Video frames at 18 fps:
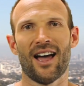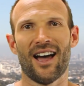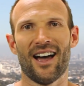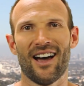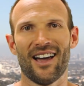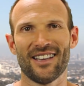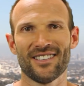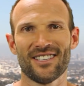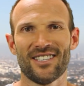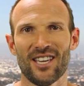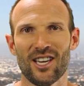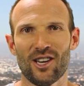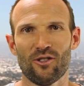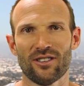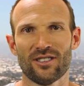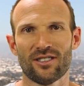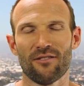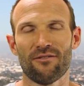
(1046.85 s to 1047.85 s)
and
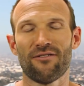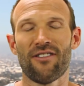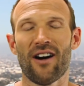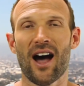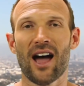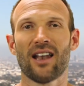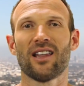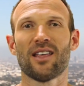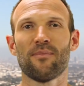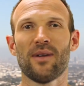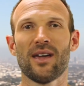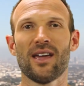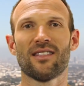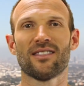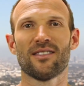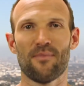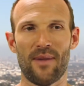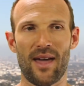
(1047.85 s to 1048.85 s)
secrets to finally
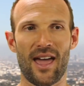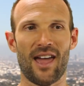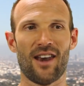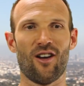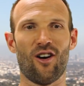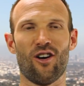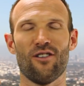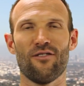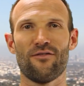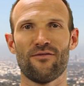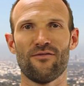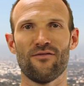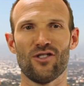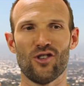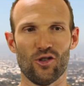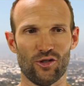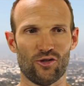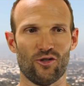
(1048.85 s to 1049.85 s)
meet the man of
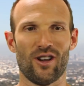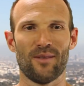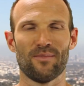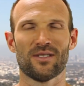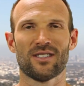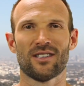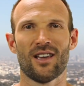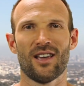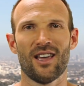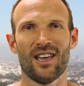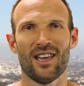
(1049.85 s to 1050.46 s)
your dreams.